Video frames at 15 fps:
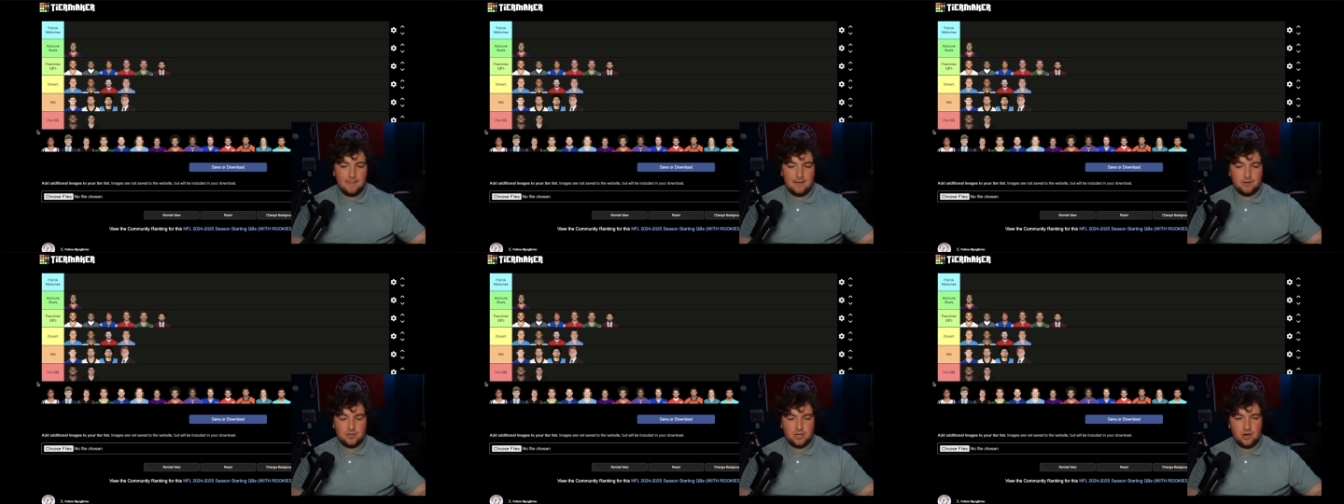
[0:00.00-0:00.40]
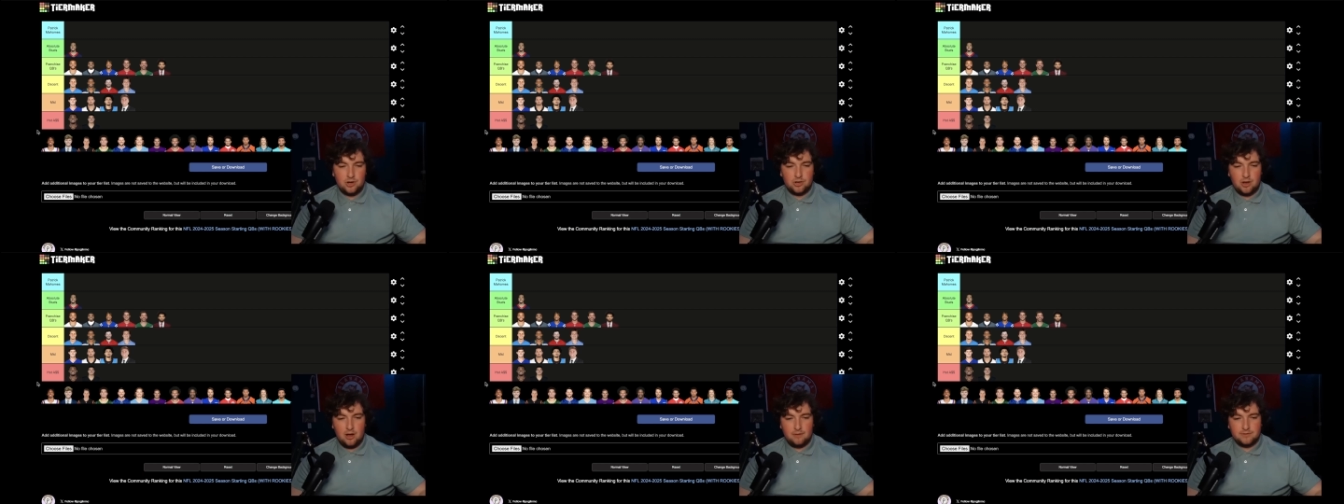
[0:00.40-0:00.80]
Jared
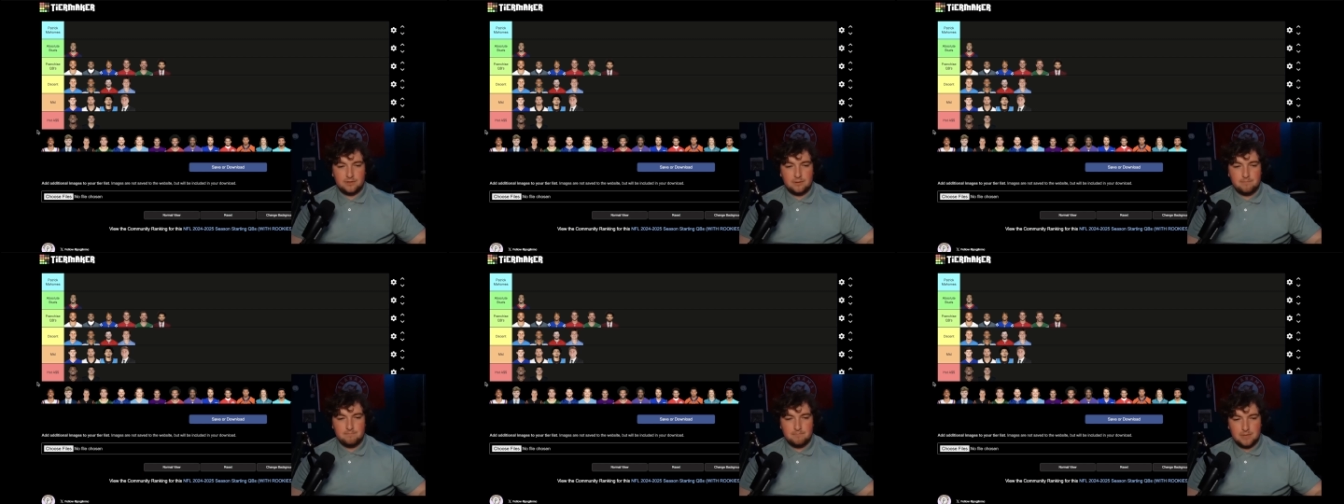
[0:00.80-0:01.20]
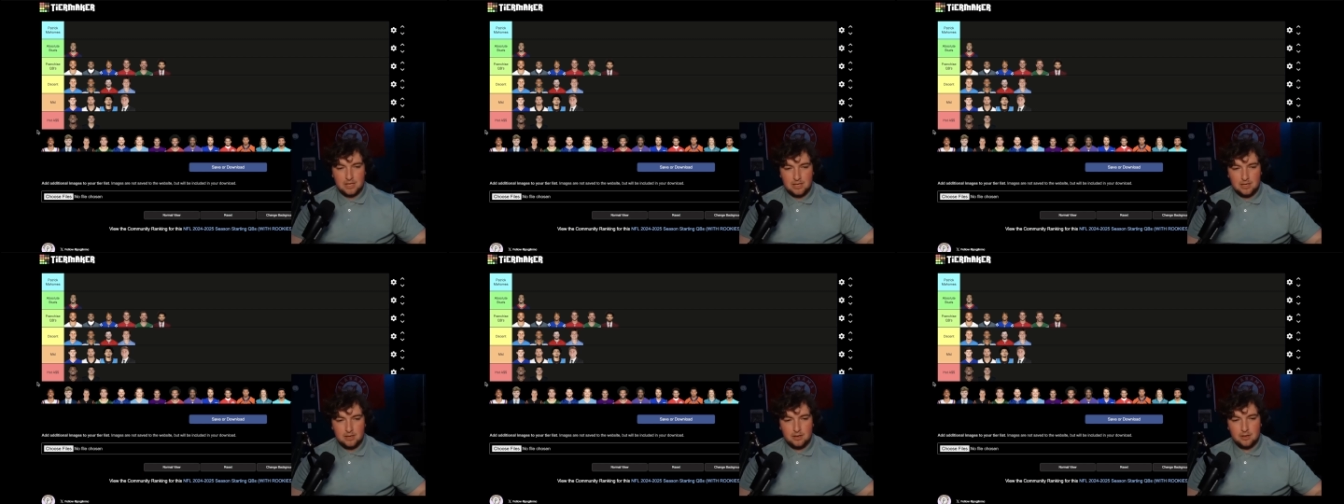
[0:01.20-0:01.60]
Goff, to
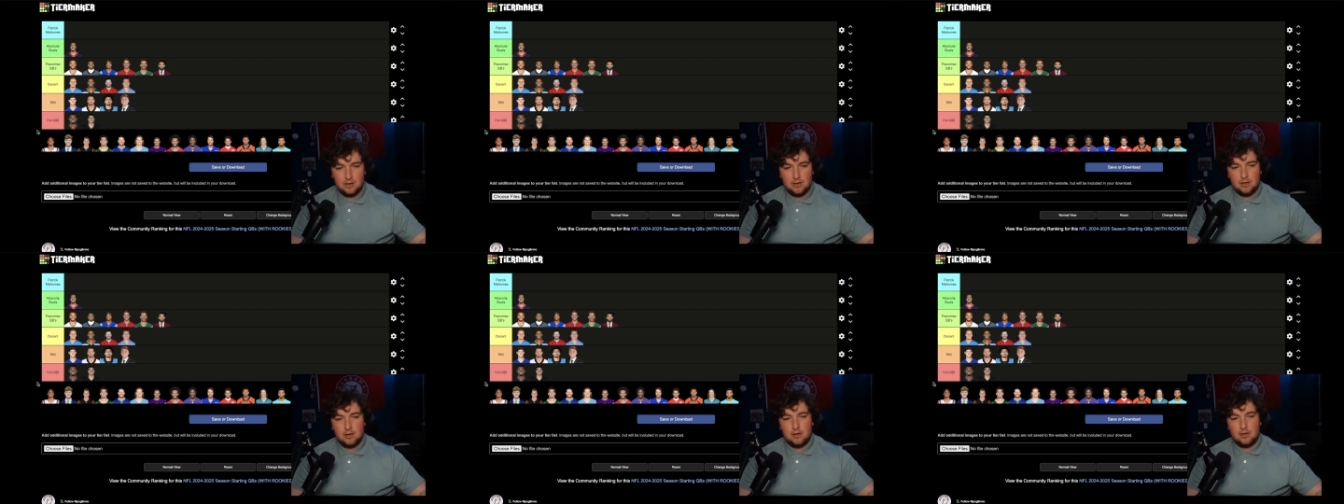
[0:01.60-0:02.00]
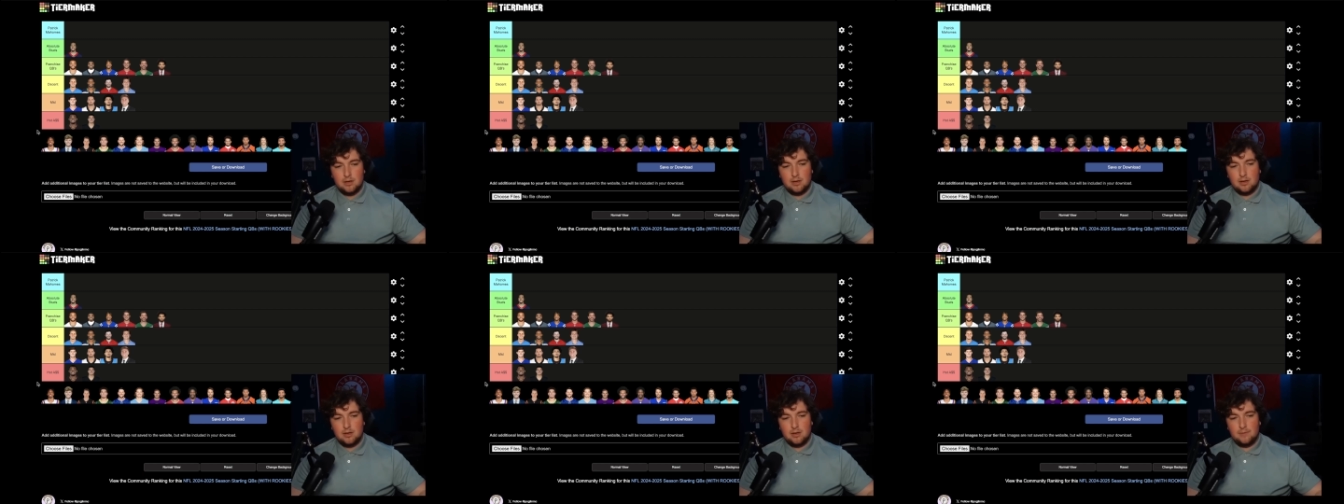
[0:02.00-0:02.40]
me,
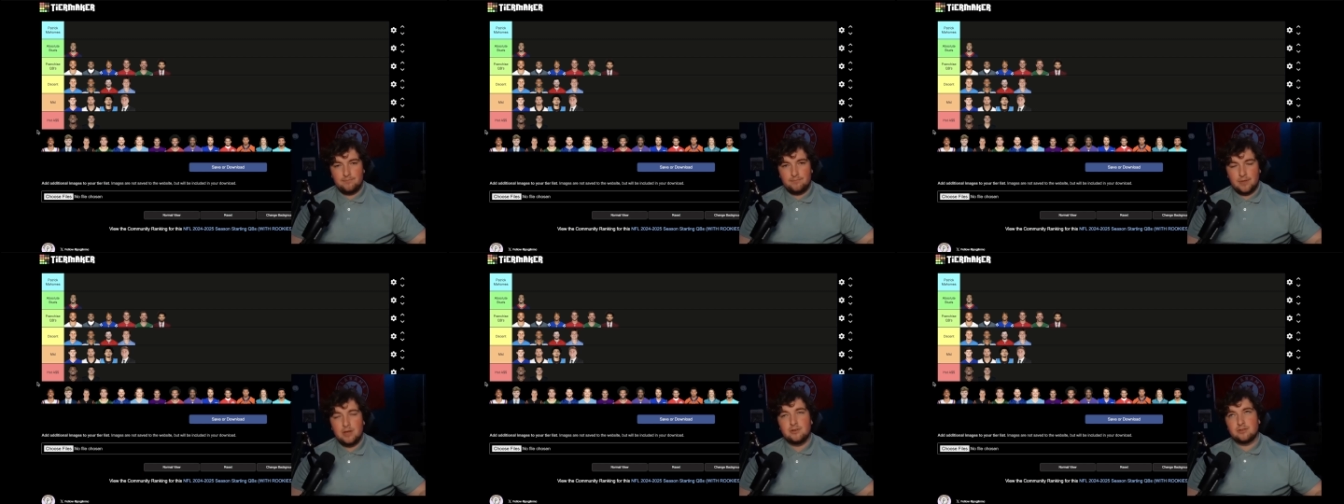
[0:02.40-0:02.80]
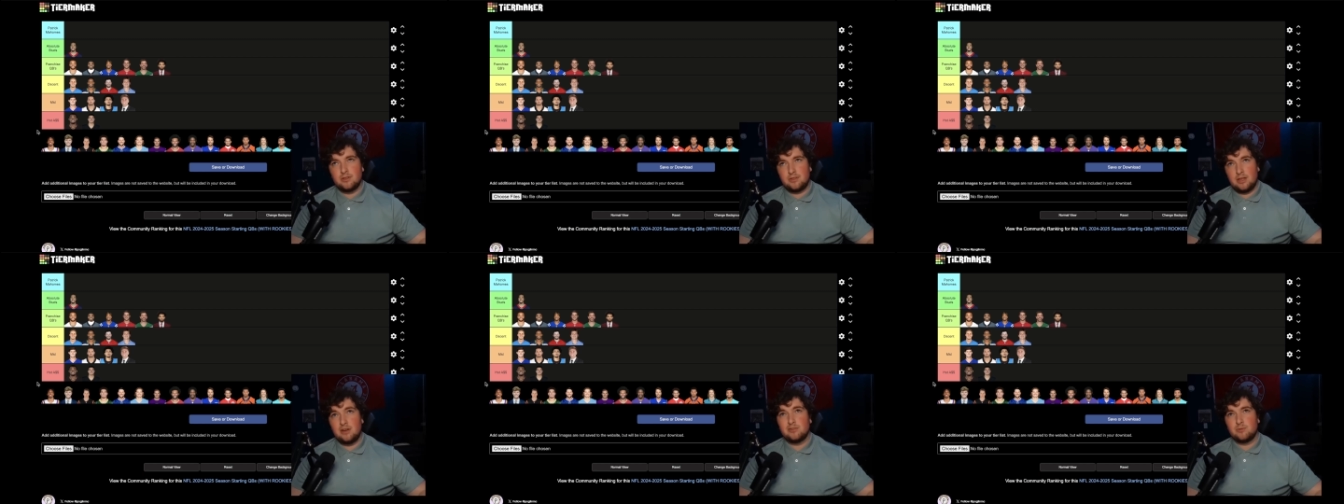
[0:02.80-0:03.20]
here's
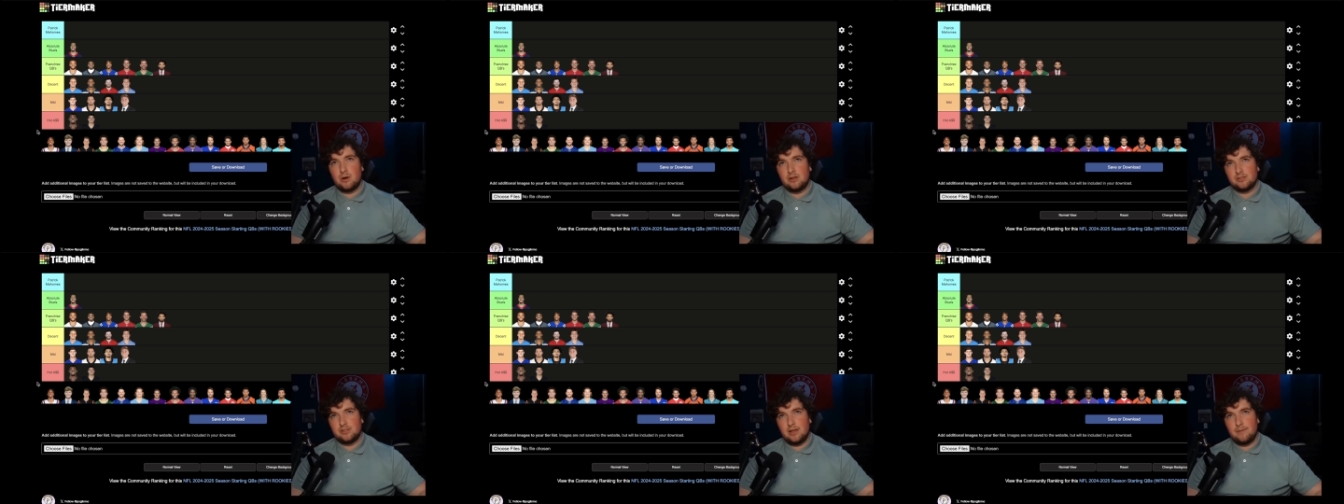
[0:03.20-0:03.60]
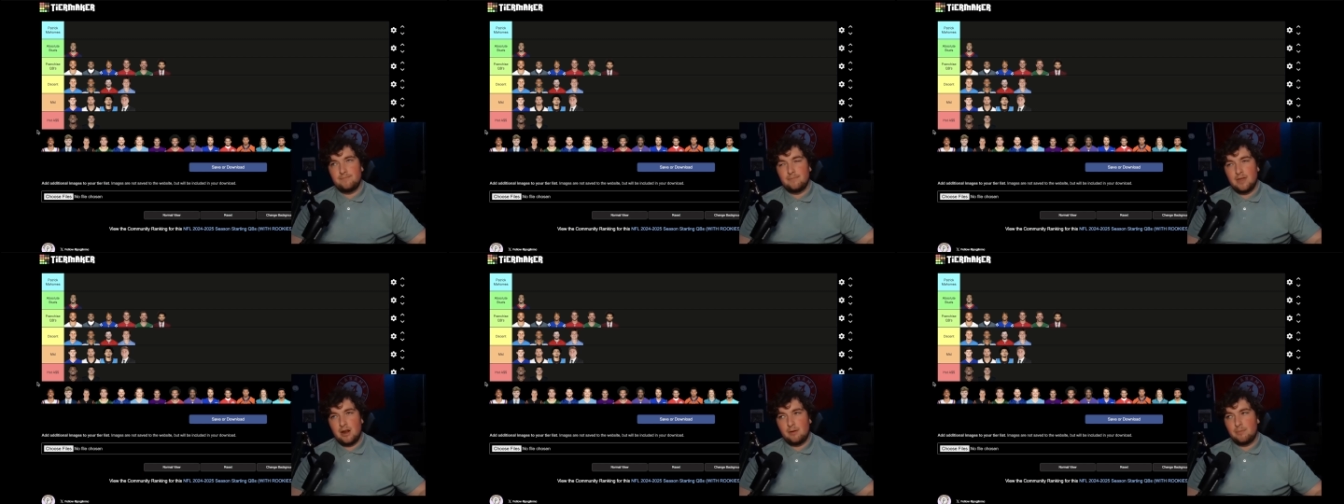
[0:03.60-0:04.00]
what I'll say,
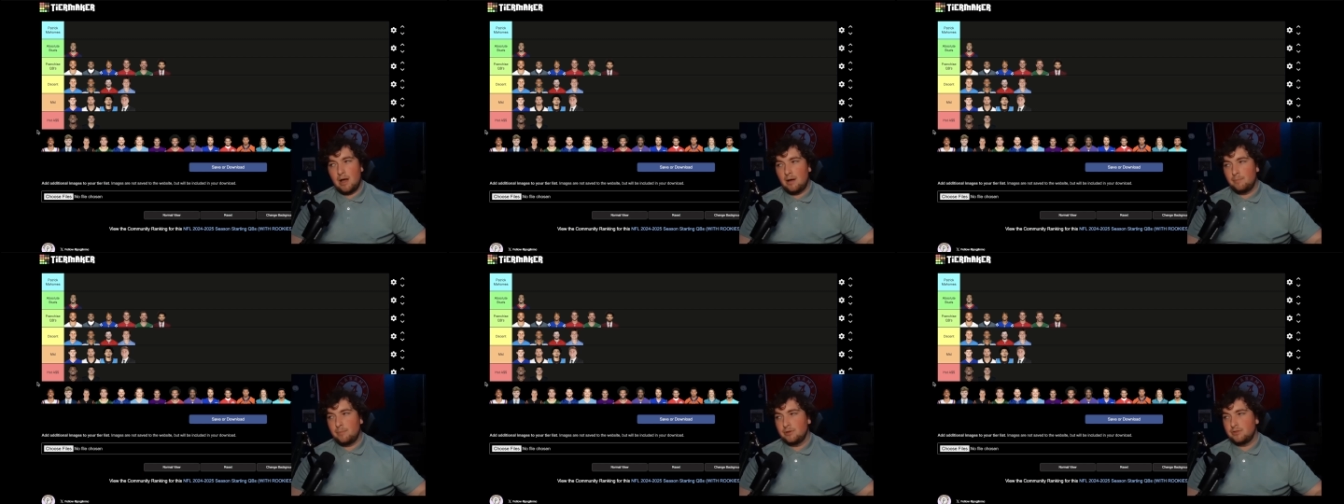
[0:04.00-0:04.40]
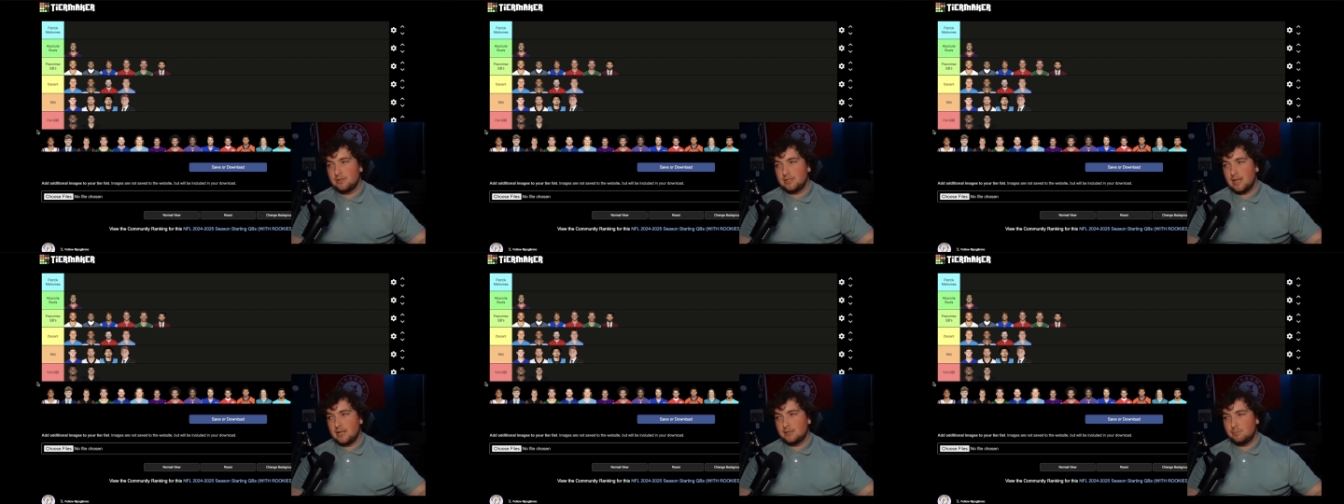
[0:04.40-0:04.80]
and I'll put this
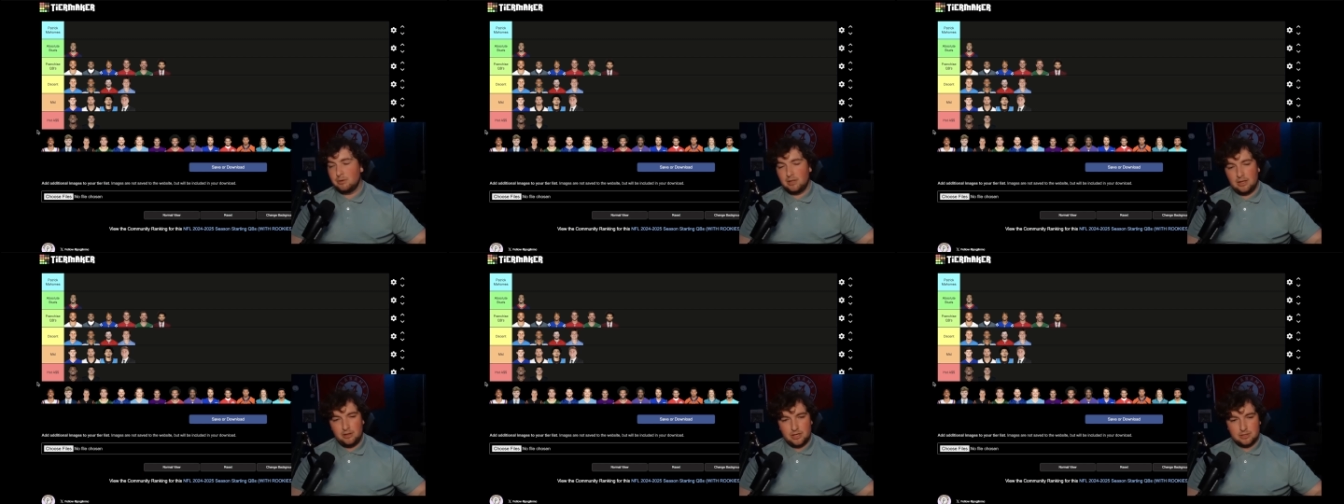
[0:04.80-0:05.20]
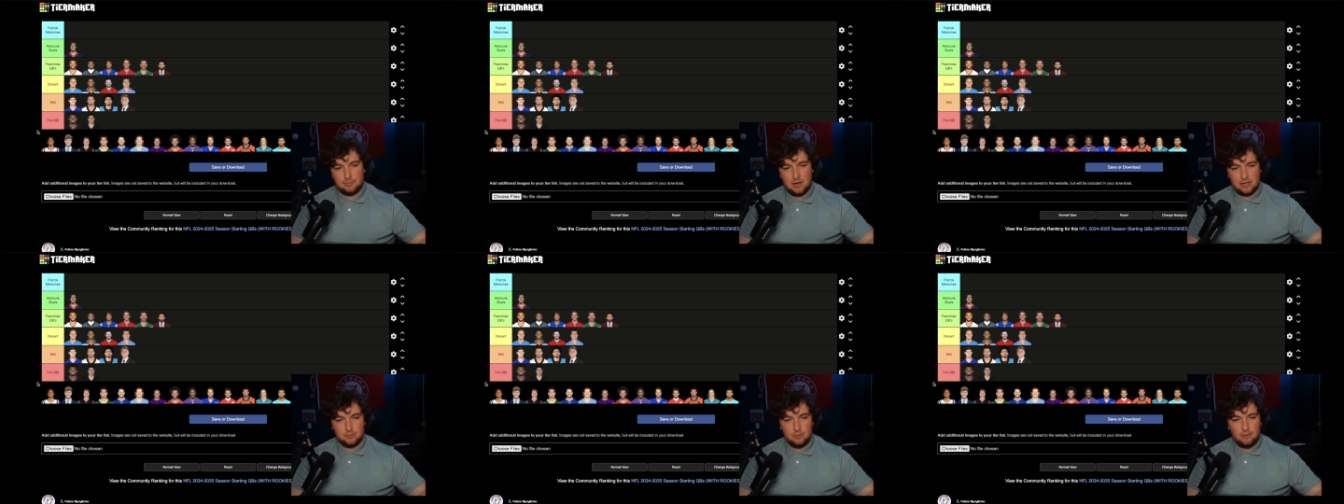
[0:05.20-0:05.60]
as politely as
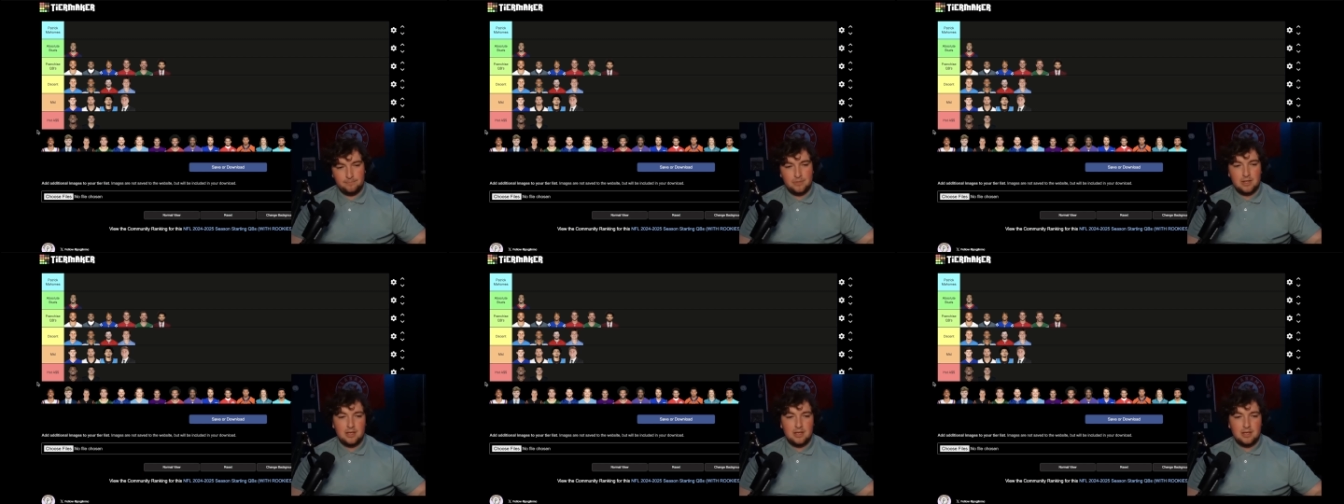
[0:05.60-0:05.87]
possible.